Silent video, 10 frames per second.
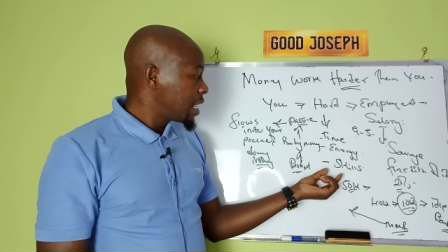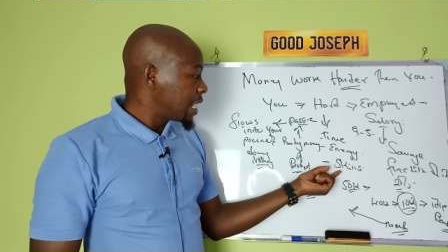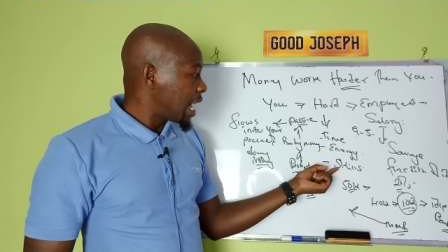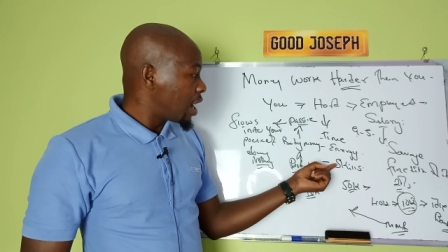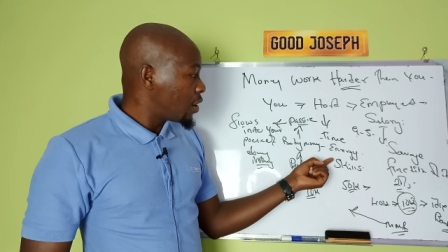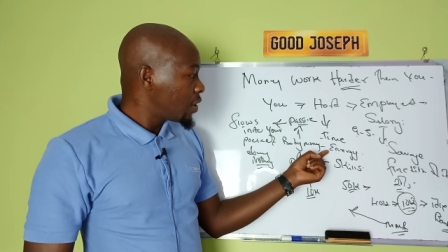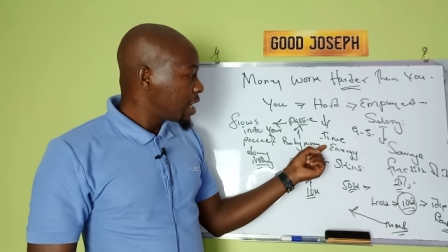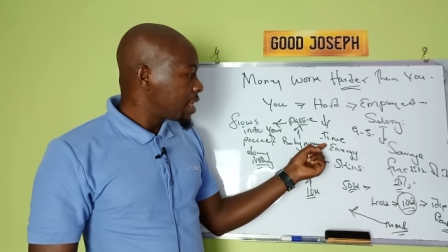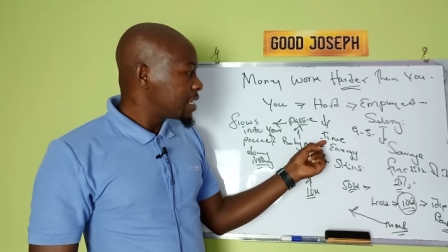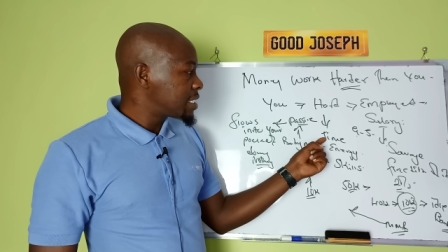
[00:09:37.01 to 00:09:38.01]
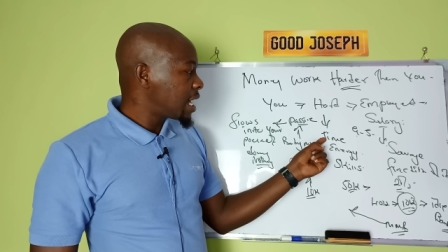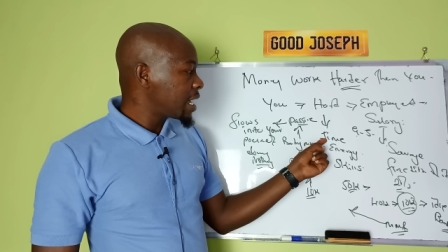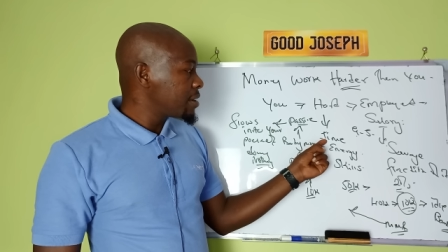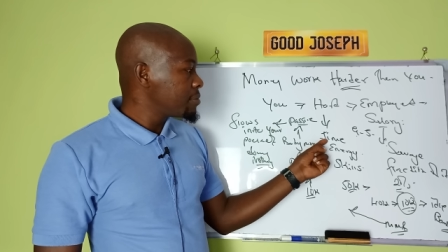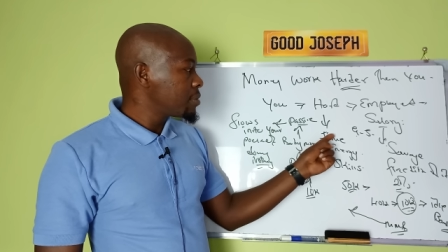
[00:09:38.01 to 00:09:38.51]
Now, the
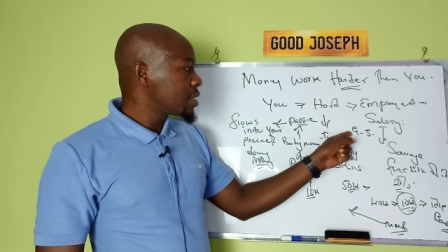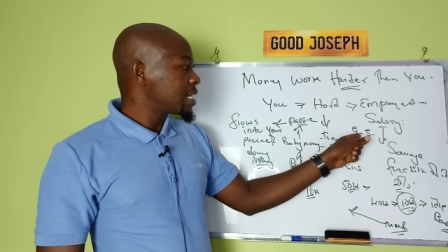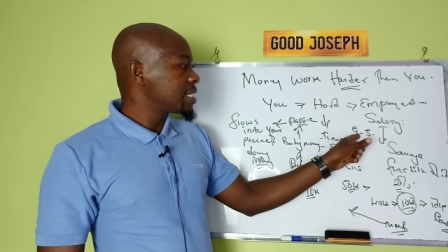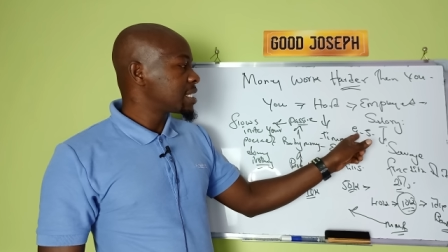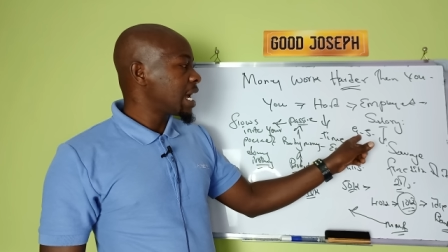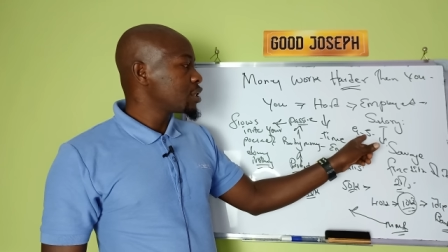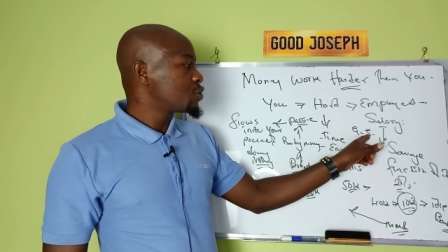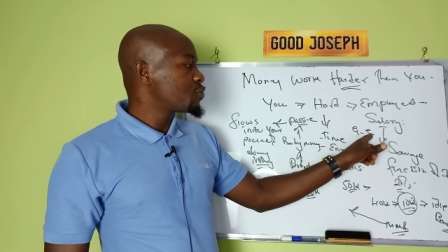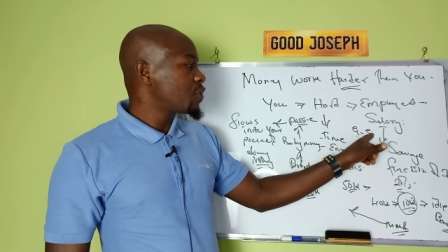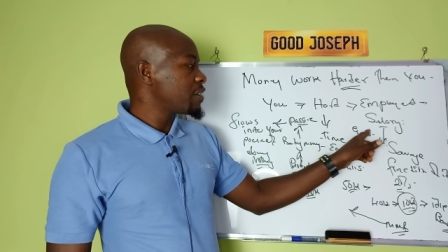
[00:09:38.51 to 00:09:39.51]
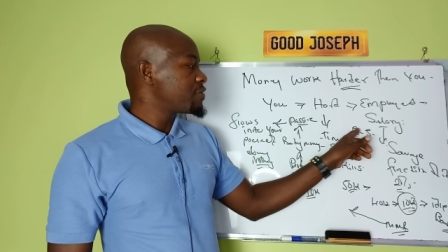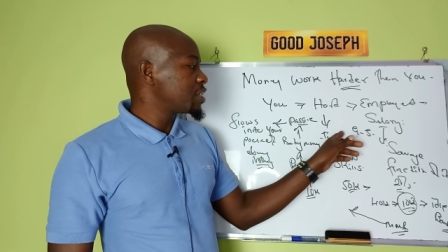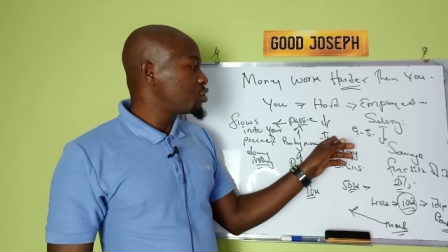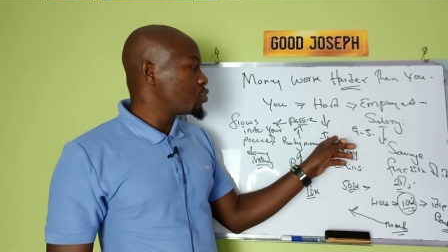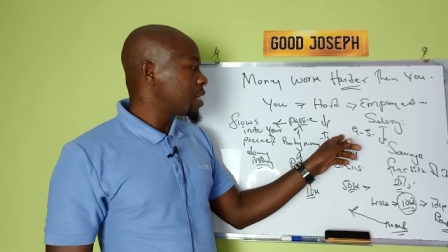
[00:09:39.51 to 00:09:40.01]
time that is 9 to 5
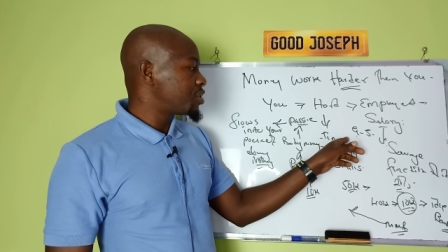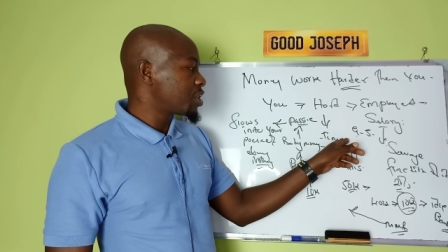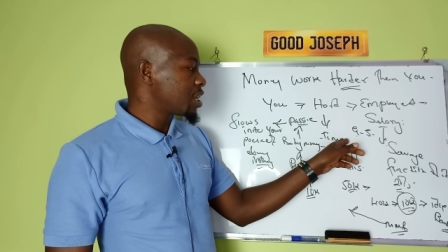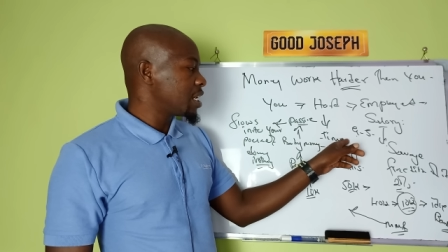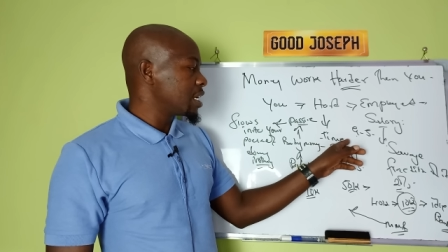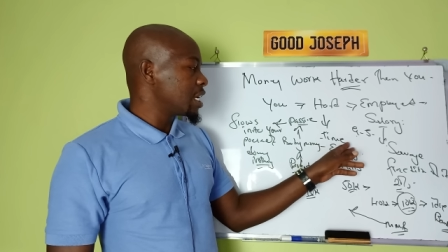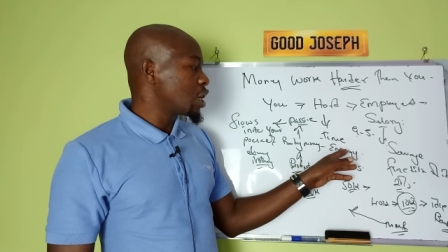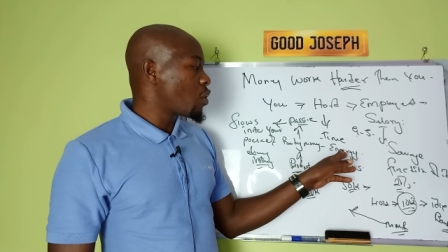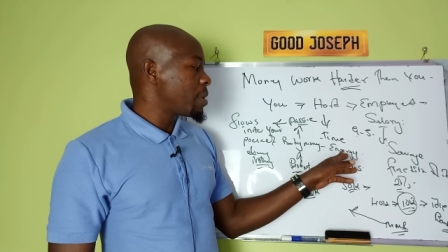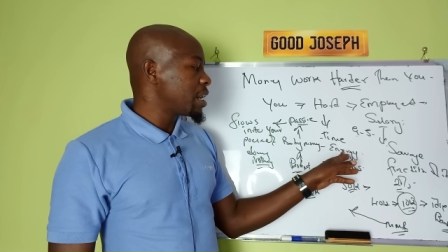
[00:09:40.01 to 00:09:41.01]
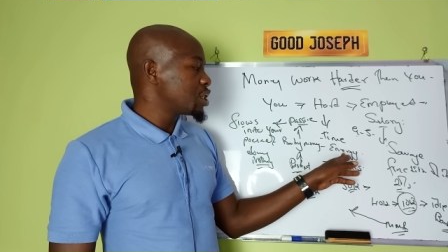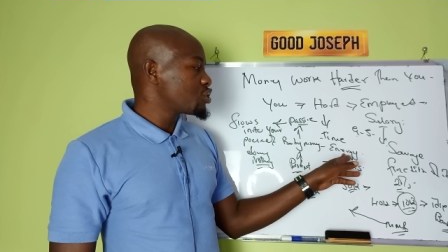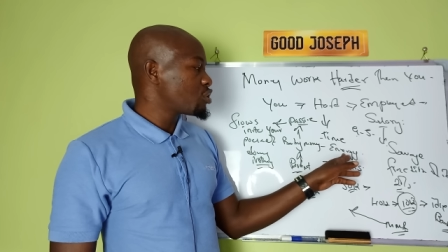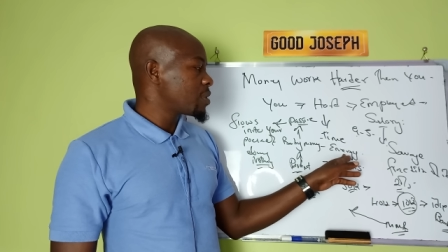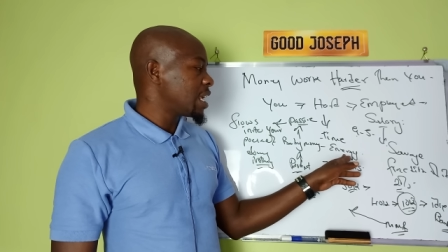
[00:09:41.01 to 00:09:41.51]
that you are trading in
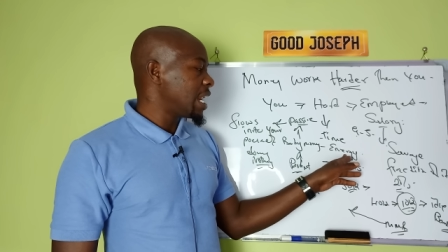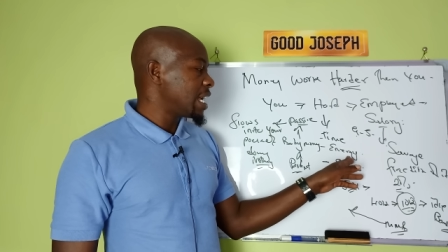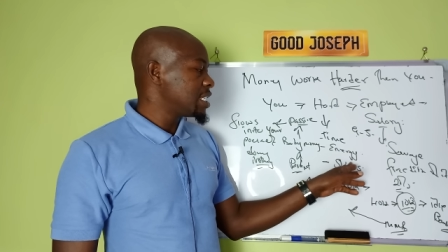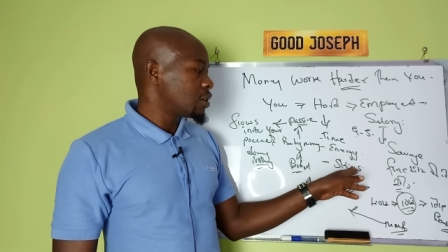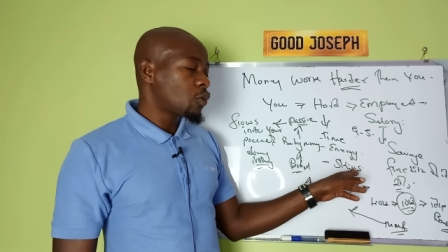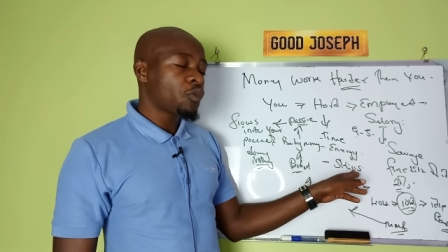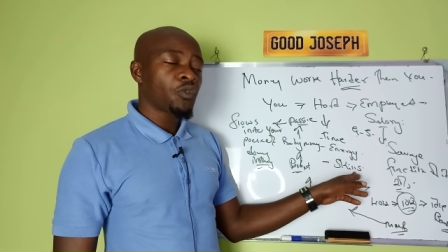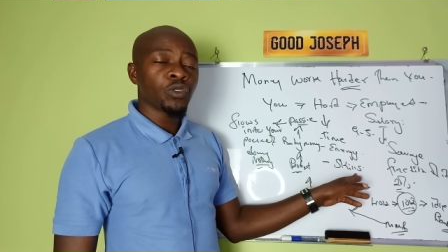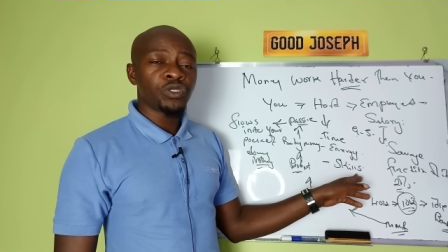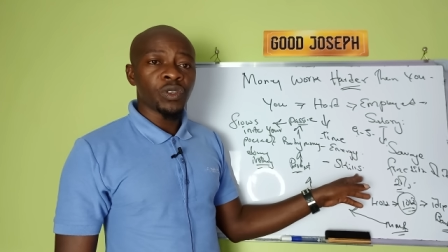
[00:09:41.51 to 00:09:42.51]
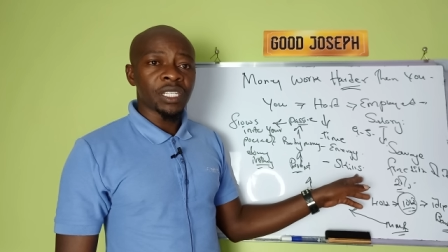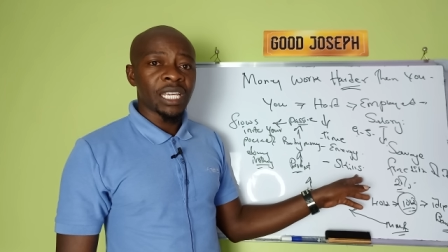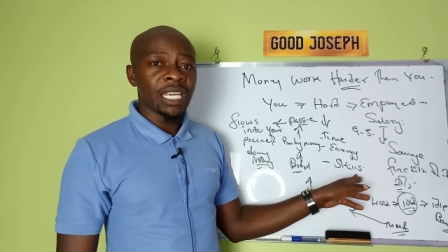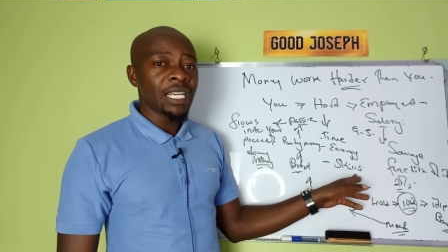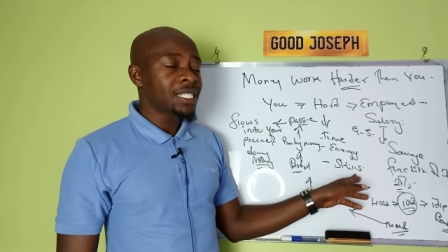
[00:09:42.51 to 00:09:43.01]
combination with energy and of course your
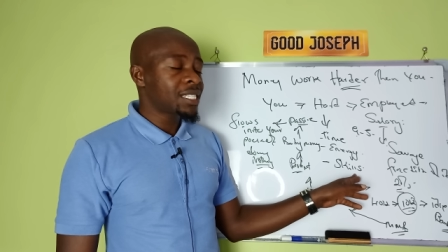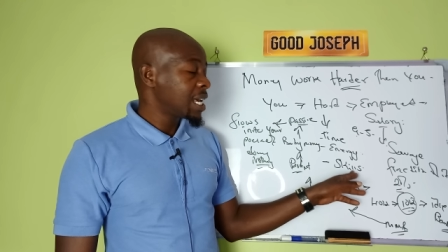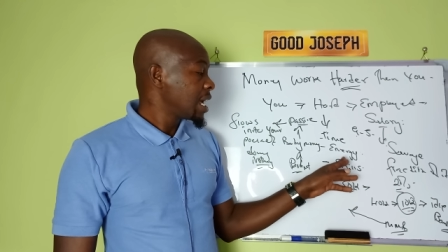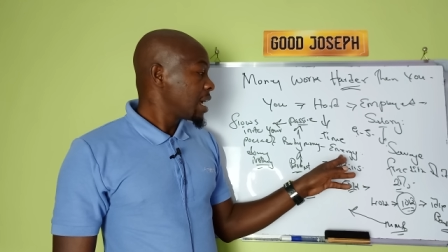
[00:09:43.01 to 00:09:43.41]
skills,